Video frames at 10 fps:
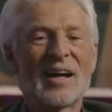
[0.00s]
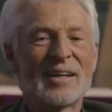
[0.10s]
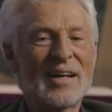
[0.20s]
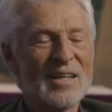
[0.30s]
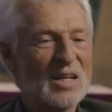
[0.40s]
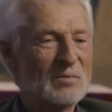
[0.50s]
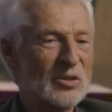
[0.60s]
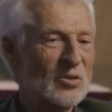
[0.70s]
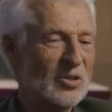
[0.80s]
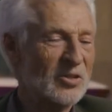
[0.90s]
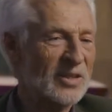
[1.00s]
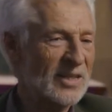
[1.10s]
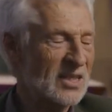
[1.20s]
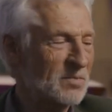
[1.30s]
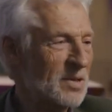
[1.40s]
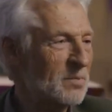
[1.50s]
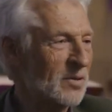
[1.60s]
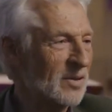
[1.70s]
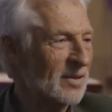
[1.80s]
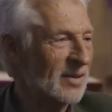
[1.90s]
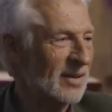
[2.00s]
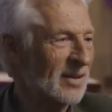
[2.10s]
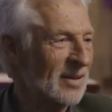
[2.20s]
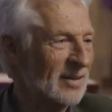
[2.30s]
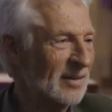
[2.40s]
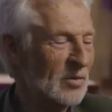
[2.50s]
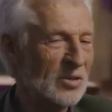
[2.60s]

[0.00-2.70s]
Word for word: And then he comes across religious people uh,